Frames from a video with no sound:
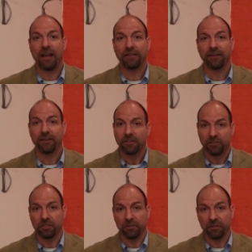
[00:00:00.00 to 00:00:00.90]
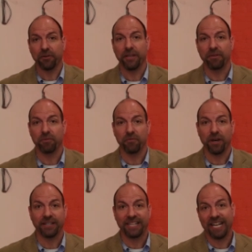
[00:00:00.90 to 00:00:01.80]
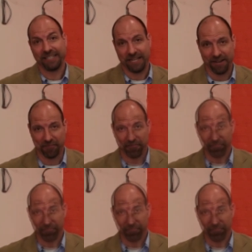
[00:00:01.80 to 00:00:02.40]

out there so you can go ahead and move on to the next item.